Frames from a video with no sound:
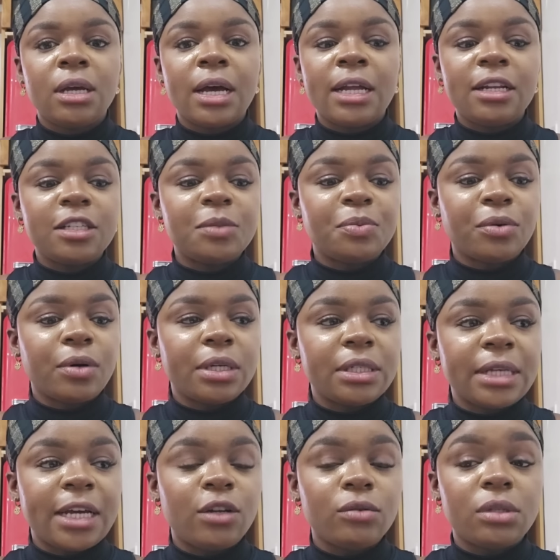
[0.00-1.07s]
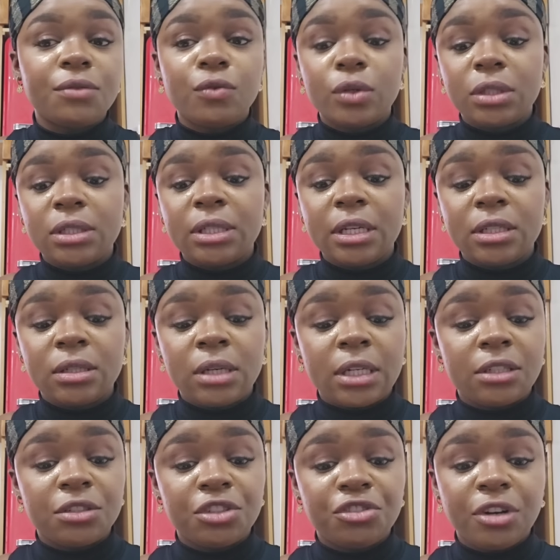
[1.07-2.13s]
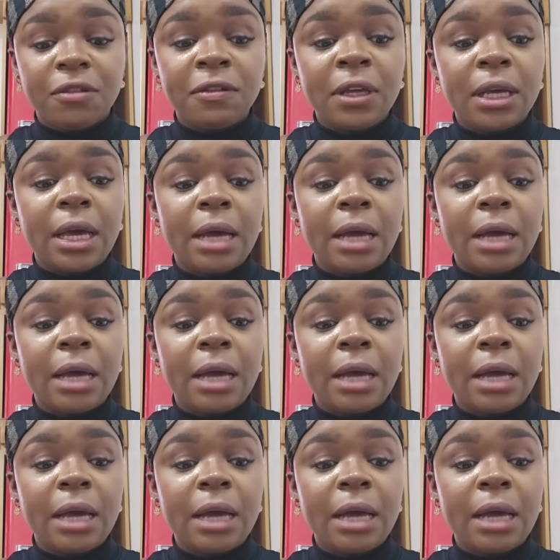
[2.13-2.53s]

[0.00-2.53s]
at this point, I don't even want to say it's catastrophic.